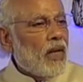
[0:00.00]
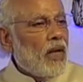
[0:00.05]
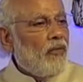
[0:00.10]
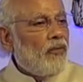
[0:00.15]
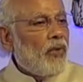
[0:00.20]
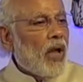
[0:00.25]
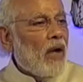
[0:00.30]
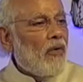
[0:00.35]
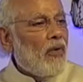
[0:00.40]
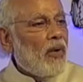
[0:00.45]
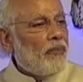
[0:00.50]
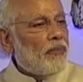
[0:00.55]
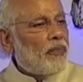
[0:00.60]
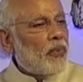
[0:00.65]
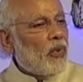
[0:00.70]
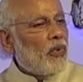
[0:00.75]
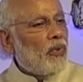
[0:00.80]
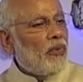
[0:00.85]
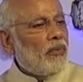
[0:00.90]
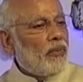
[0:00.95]
We have
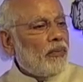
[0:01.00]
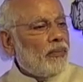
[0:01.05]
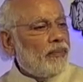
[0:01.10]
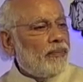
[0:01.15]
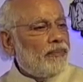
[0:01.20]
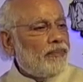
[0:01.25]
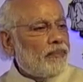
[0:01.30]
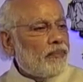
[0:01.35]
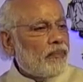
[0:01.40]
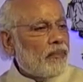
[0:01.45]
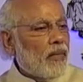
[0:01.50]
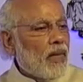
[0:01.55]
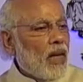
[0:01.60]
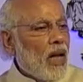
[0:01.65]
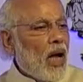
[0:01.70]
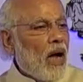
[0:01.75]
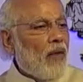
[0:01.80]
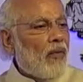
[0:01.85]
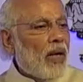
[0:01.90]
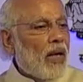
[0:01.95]
improved
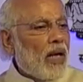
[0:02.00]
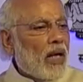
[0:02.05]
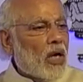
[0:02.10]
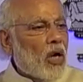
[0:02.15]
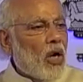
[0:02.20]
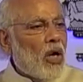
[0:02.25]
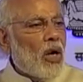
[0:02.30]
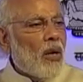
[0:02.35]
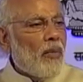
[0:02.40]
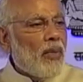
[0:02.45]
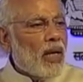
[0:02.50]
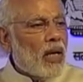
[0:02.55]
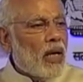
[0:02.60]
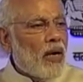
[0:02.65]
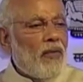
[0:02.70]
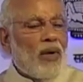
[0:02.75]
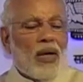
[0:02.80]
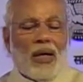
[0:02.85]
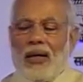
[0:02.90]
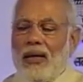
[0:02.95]
our economic
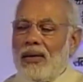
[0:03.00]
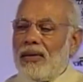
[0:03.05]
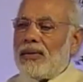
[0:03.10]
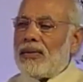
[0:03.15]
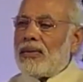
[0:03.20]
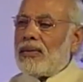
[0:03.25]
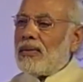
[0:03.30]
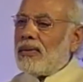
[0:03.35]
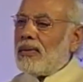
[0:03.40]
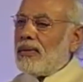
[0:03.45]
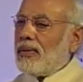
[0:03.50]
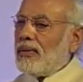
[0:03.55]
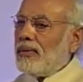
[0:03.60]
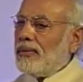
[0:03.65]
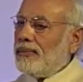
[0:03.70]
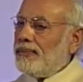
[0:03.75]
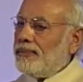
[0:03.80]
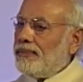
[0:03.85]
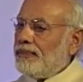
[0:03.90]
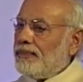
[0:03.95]
governance.
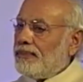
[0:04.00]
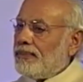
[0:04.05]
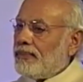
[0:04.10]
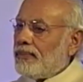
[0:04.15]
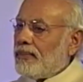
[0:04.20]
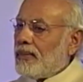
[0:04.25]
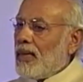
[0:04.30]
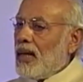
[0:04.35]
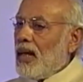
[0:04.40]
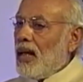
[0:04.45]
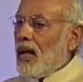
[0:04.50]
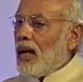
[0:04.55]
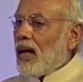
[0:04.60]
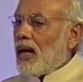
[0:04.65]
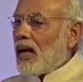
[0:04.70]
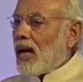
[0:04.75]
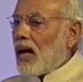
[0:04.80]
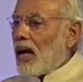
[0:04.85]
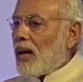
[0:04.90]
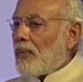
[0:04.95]

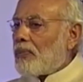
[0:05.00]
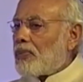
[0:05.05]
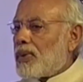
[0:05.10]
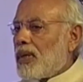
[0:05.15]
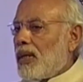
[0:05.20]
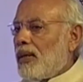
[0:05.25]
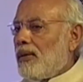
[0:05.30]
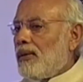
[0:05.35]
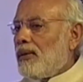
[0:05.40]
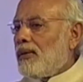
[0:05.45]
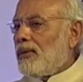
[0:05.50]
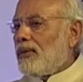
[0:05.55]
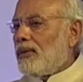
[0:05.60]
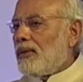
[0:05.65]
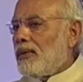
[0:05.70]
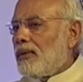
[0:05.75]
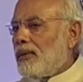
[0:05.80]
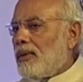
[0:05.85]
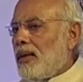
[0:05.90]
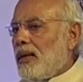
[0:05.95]
Corruption
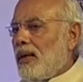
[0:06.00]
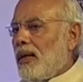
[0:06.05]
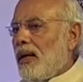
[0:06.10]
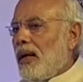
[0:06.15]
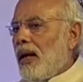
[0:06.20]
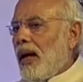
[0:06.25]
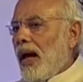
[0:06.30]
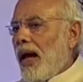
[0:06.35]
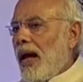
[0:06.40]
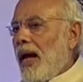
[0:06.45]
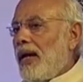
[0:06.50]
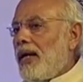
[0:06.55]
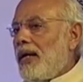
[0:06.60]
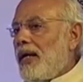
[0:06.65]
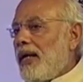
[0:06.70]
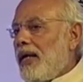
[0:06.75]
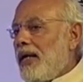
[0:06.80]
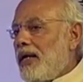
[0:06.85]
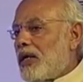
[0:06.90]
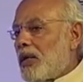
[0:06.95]
and
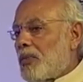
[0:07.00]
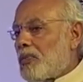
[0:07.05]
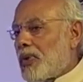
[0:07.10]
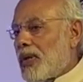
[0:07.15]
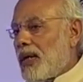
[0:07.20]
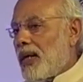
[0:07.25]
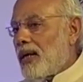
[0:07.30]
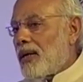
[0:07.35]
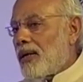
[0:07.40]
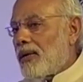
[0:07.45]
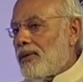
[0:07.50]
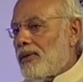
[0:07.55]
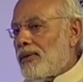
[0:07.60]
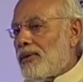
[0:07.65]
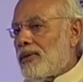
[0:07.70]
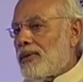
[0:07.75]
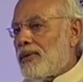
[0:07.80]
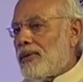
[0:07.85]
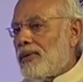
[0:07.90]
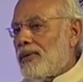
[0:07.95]
interference
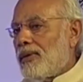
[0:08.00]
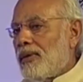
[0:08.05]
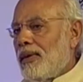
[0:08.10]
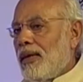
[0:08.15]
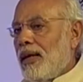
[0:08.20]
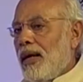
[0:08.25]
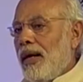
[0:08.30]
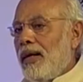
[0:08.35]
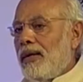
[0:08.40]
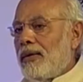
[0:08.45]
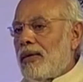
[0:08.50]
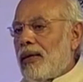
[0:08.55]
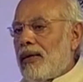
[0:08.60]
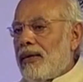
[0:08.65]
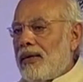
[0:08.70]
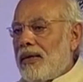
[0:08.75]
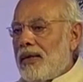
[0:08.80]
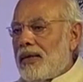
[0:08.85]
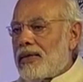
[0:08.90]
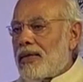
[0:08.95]
in the
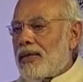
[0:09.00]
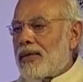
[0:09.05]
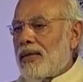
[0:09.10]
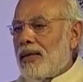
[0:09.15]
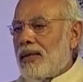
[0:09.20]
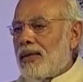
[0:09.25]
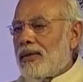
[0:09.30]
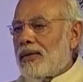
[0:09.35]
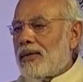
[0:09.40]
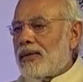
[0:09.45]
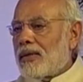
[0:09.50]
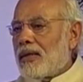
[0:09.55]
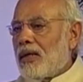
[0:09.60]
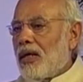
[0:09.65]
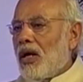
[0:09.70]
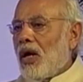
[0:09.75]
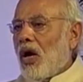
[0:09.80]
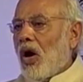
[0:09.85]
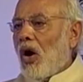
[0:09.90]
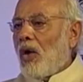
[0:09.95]
decisions
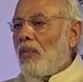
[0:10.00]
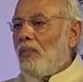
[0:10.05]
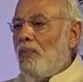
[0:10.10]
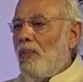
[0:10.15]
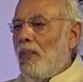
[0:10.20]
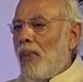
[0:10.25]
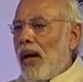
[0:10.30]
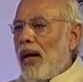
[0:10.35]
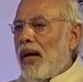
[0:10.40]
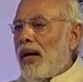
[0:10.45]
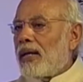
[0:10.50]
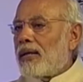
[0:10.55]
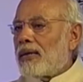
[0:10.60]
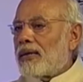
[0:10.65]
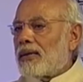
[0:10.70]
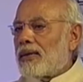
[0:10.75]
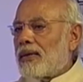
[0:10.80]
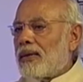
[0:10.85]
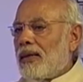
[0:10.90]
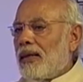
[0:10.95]
of
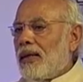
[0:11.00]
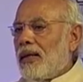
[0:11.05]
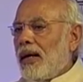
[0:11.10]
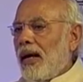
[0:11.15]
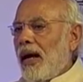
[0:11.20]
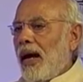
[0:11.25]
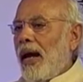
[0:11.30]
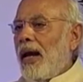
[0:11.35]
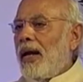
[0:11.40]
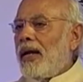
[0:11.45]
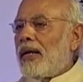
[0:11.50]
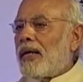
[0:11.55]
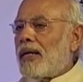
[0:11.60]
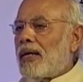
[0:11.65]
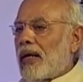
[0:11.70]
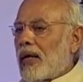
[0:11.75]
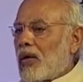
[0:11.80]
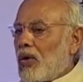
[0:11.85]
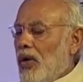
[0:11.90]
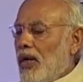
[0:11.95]
banks and
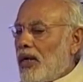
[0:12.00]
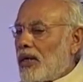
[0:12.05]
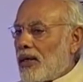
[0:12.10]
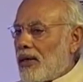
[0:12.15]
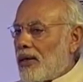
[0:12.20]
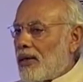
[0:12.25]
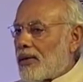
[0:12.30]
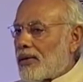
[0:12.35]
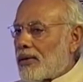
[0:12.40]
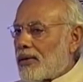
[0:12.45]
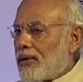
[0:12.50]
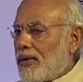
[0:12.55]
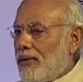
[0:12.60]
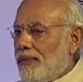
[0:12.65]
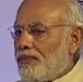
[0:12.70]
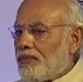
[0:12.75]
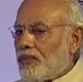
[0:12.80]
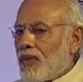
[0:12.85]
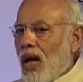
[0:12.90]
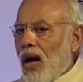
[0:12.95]
regulators
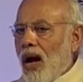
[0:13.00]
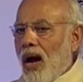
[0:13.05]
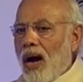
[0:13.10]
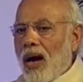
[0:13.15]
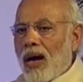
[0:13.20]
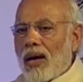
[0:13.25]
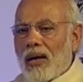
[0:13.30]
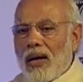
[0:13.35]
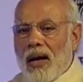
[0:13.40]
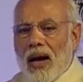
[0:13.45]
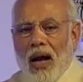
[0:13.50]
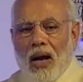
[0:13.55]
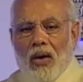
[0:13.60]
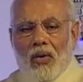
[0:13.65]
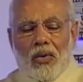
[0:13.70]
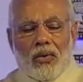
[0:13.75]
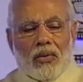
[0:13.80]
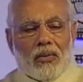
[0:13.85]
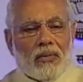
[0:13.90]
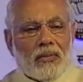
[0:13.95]
are
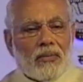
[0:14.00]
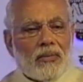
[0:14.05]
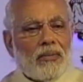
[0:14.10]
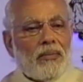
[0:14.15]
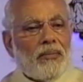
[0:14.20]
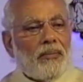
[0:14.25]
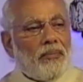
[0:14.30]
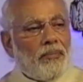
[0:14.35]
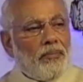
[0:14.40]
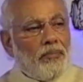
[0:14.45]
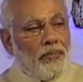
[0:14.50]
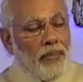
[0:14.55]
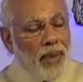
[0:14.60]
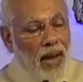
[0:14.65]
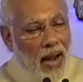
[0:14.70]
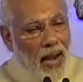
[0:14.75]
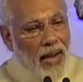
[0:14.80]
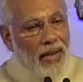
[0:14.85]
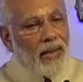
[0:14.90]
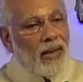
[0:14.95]
now
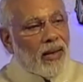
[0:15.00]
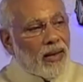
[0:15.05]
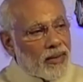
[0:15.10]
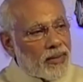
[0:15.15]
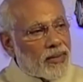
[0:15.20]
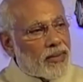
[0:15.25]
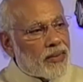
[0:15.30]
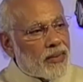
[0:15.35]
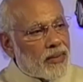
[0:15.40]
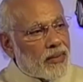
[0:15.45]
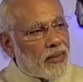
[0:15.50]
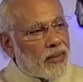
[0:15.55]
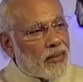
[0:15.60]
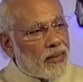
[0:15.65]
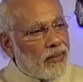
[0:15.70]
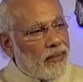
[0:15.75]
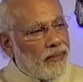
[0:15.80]
behind us.